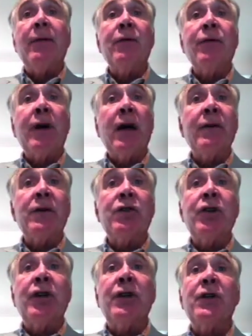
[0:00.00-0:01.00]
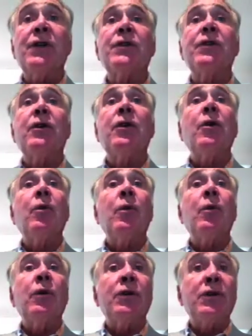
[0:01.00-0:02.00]
after 5 exchanges,
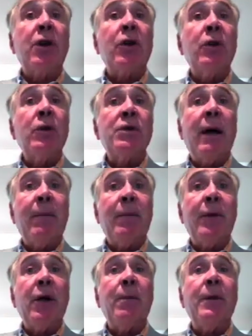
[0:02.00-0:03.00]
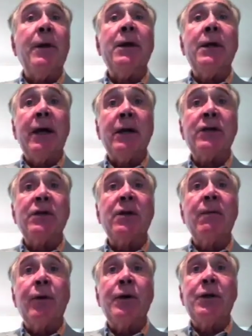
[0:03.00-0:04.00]
we'll start eculizumab therapy and
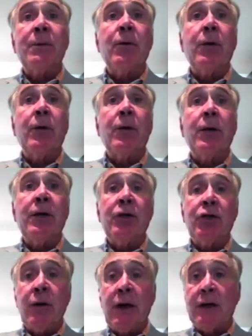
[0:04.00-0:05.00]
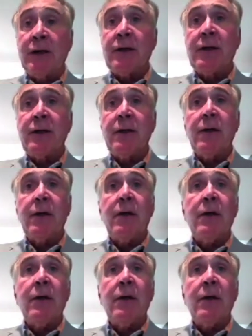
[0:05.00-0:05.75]
test them for atypical HUS.